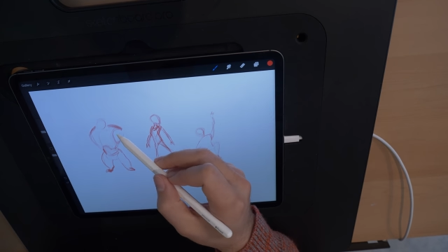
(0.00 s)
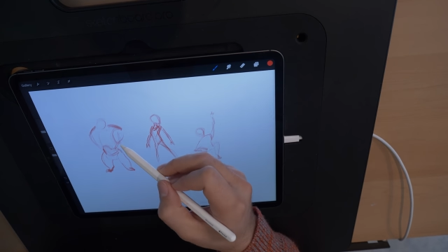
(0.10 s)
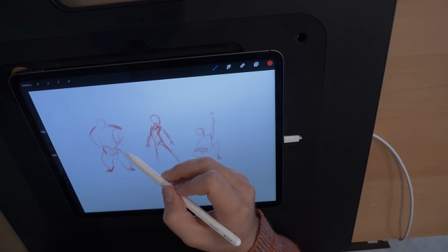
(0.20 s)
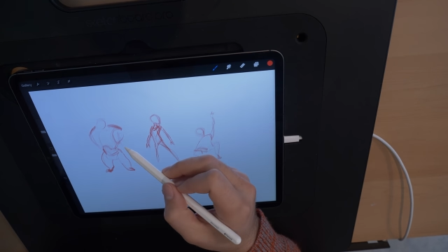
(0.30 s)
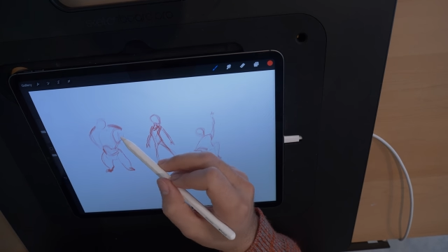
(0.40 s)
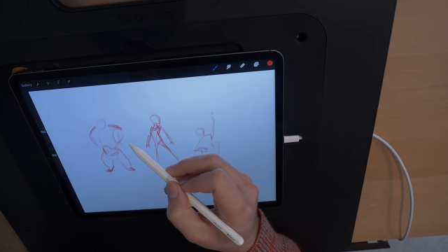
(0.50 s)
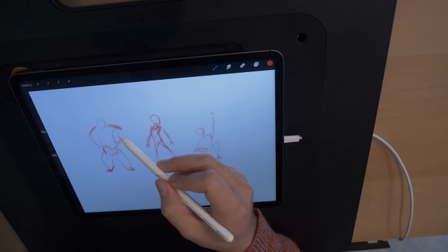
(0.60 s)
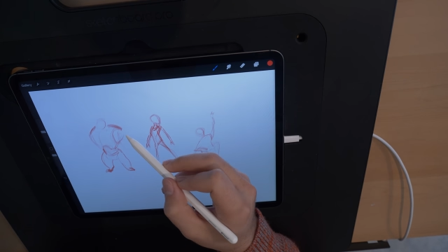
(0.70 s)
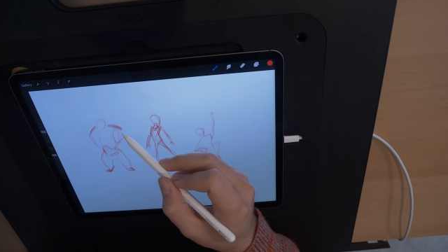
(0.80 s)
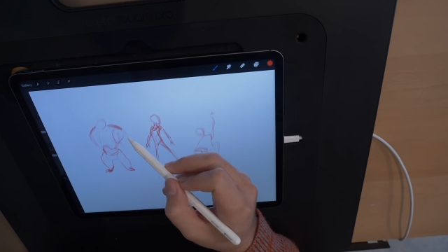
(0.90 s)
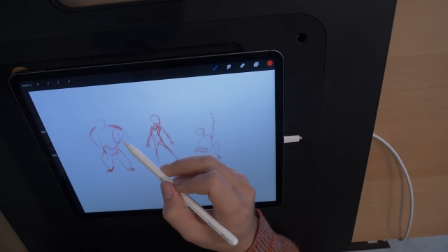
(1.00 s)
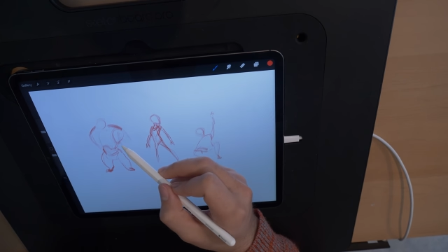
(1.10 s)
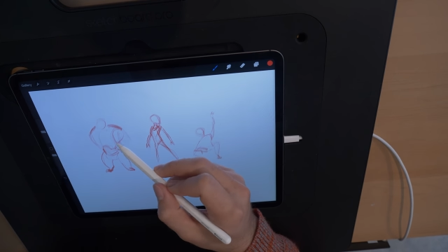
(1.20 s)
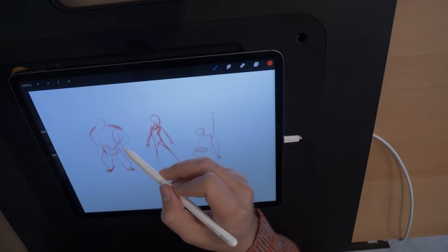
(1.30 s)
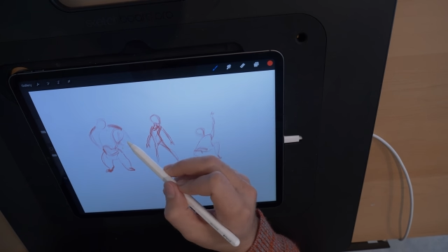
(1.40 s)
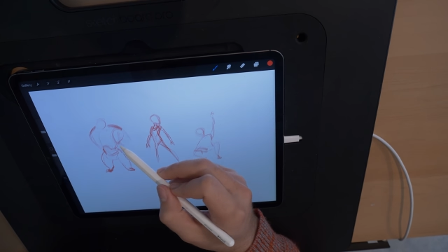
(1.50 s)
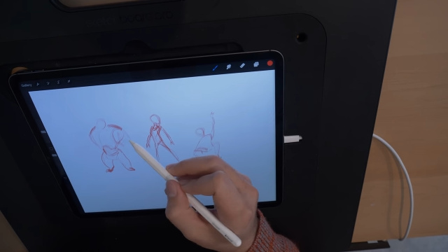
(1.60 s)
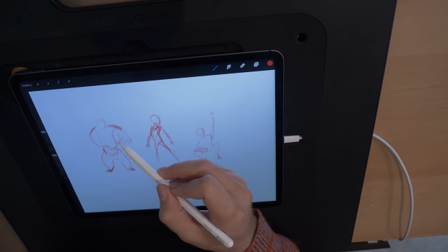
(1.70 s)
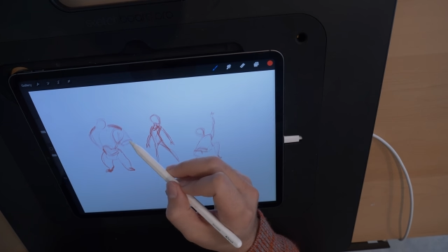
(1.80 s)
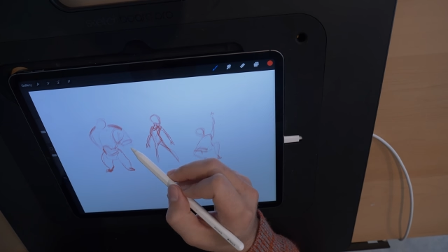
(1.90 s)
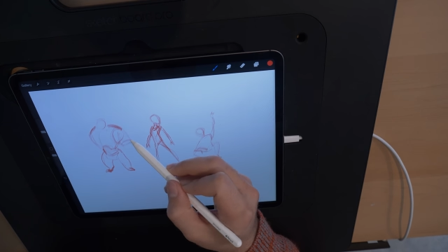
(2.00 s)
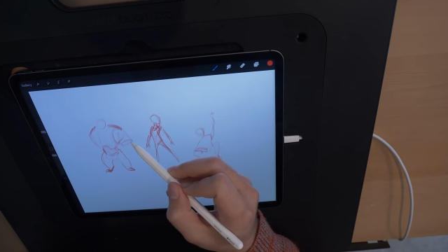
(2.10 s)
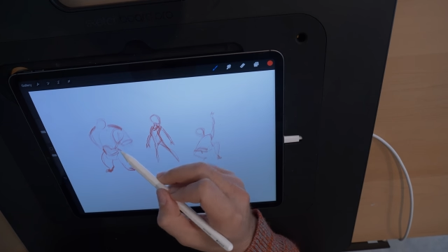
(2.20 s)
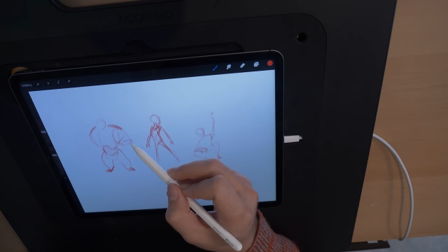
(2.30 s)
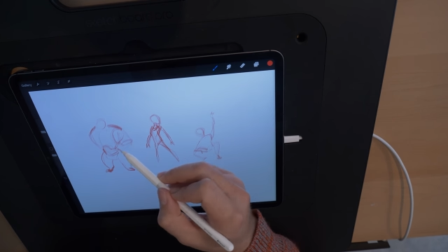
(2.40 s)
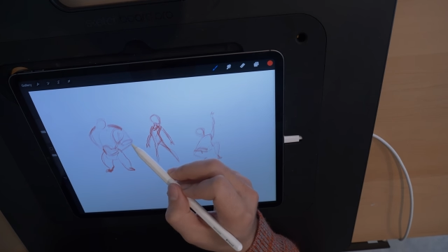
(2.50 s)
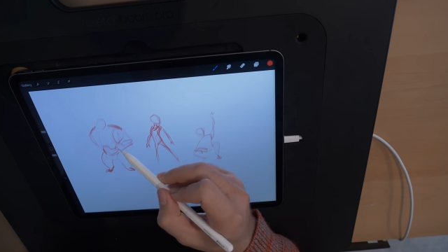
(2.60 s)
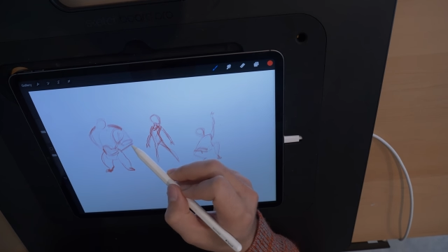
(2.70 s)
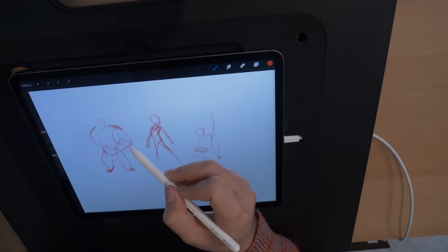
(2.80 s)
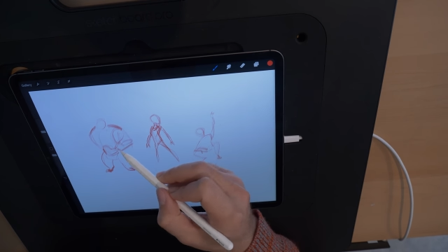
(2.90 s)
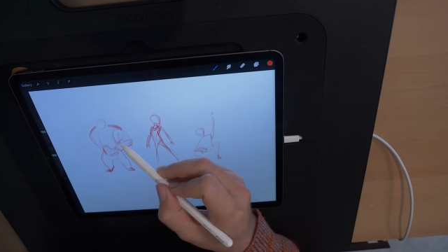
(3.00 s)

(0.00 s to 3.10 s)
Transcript: Nobody's mouth can be seen.